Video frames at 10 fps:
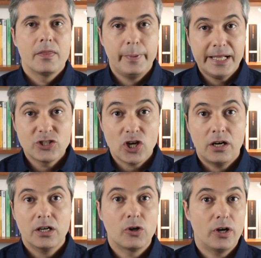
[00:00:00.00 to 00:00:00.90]
The Bell
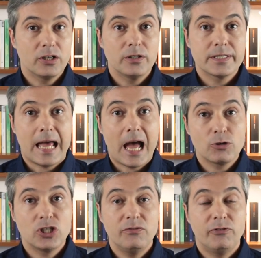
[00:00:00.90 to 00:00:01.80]
Jar chronicles how
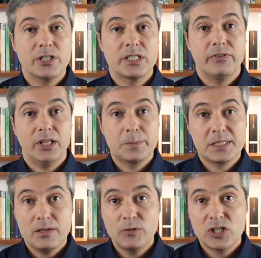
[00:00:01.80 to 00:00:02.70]
she first developed
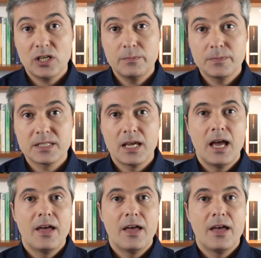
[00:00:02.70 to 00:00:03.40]
symptoms,